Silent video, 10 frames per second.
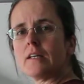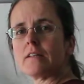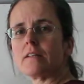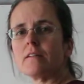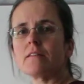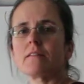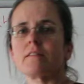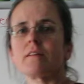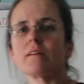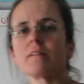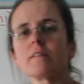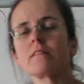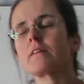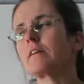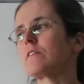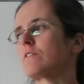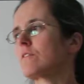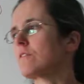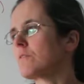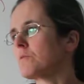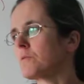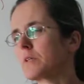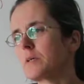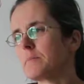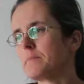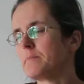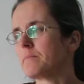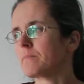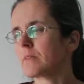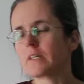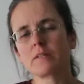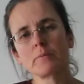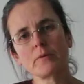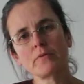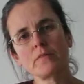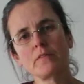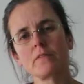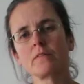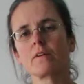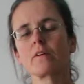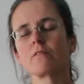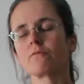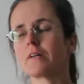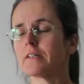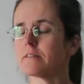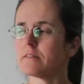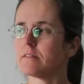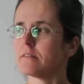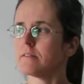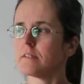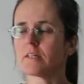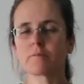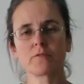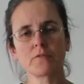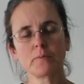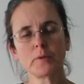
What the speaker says: In this case, will come get the post-its, write the names of the